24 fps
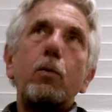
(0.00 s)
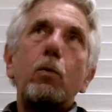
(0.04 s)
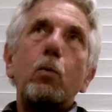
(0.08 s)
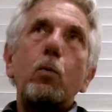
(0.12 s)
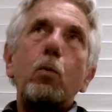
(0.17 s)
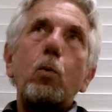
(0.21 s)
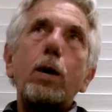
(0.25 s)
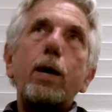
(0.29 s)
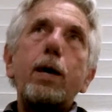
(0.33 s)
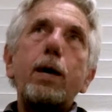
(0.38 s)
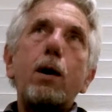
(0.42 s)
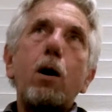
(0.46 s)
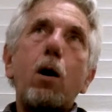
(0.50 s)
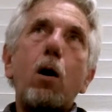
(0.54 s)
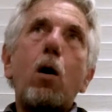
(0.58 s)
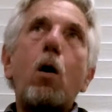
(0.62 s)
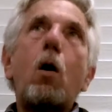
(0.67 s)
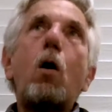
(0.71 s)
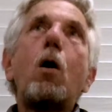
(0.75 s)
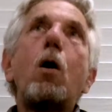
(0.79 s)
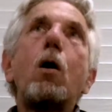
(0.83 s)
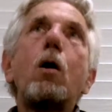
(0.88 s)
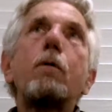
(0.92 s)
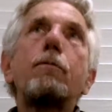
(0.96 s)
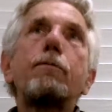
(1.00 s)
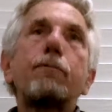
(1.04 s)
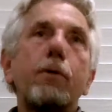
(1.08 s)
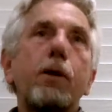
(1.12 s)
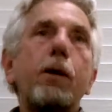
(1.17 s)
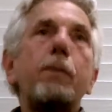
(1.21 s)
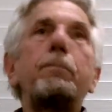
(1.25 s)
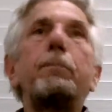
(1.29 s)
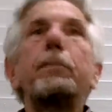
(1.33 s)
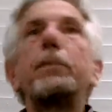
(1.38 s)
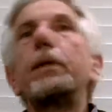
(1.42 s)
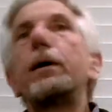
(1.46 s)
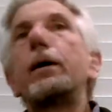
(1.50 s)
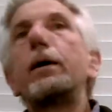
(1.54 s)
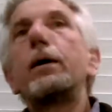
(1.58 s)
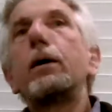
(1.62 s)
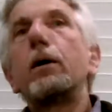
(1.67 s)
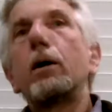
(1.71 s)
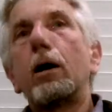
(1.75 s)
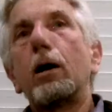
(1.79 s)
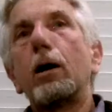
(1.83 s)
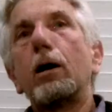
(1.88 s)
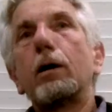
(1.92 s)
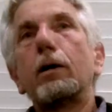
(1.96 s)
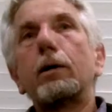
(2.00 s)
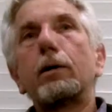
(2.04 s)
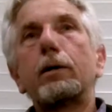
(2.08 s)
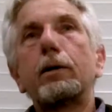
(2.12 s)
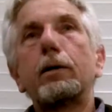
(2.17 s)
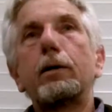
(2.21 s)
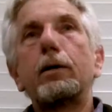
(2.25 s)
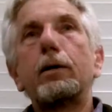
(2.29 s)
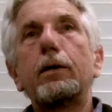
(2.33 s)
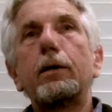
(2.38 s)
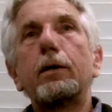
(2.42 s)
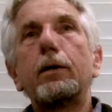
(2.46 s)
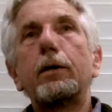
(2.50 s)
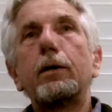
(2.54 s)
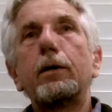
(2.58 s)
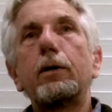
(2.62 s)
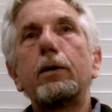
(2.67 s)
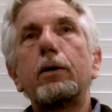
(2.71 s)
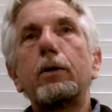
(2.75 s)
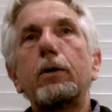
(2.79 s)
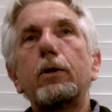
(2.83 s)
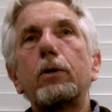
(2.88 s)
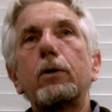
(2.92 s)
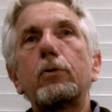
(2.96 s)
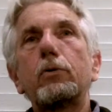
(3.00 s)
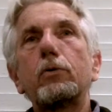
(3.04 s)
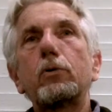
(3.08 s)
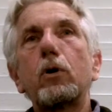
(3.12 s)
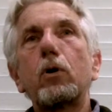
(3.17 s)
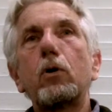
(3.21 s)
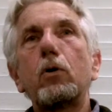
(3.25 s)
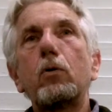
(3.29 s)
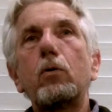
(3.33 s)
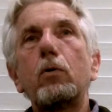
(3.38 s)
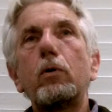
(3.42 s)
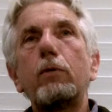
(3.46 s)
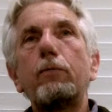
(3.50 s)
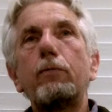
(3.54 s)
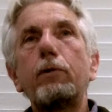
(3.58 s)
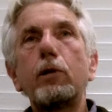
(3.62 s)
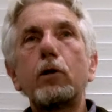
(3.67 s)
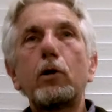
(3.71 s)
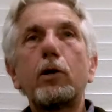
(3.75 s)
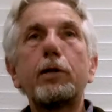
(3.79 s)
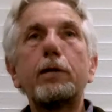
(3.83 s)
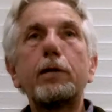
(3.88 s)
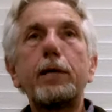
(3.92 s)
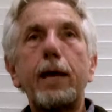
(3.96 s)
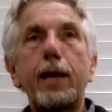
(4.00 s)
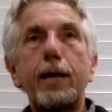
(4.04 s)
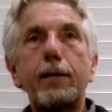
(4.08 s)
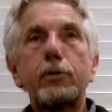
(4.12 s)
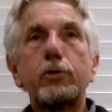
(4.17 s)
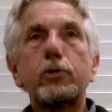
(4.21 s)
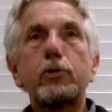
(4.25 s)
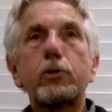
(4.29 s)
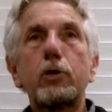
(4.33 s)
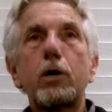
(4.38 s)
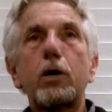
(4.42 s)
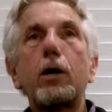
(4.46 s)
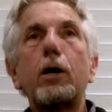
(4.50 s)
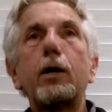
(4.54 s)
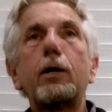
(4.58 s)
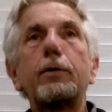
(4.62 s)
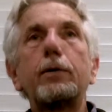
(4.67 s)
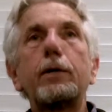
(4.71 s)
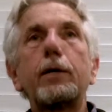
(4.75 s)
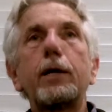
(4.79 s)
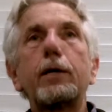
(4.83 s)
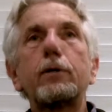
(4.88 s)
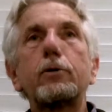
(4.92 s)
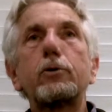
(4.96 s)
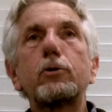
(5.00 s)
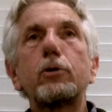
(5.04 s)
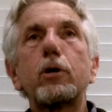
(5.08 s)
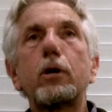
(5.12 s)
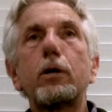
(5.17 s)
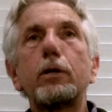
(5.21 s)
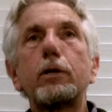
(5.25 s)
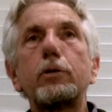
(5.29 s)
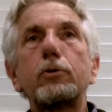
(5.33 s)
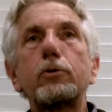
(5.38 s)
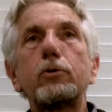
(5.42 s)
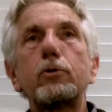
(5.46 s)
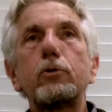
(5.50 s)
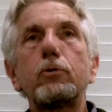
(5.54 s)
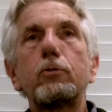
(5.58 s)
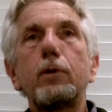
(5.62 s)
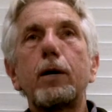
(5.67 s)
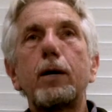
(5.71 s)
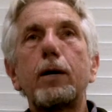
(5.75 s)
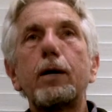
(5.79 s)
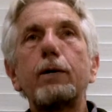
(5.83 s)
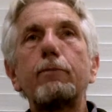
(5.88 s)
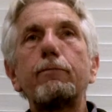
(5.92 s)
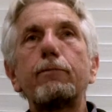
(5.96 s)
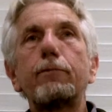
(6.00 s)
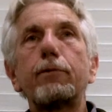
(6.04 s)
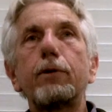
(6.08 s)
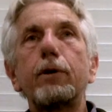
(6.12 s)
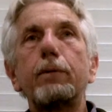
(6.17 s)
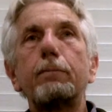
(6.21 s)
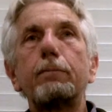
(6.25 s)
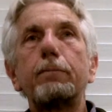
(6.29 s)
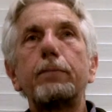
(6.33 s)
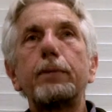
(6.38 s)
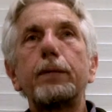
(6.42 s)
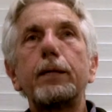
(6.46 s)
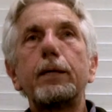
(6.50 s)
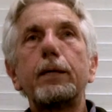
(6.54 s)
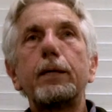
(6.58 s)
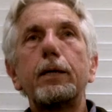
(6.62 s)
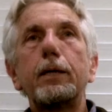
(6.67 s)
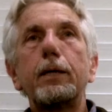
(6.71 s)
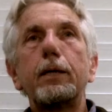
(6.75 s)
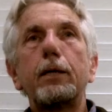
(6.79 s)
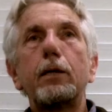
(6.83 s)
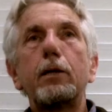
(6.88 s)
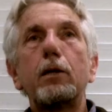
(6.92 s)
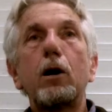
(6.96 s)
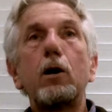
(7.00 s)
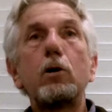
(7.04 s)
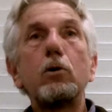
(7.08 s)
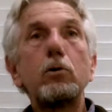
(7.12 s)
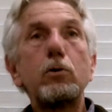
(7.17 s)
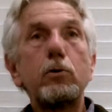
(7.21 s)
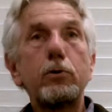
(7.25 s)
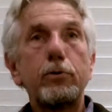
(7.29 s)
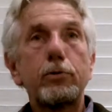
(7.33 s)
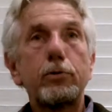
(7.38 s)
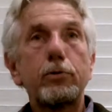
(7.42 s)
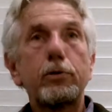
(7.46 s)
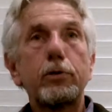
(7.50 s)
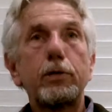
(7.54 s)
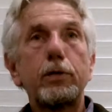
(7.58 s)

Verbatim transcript: we are from there so if we look at the ensan, the ensan is derived from lahut.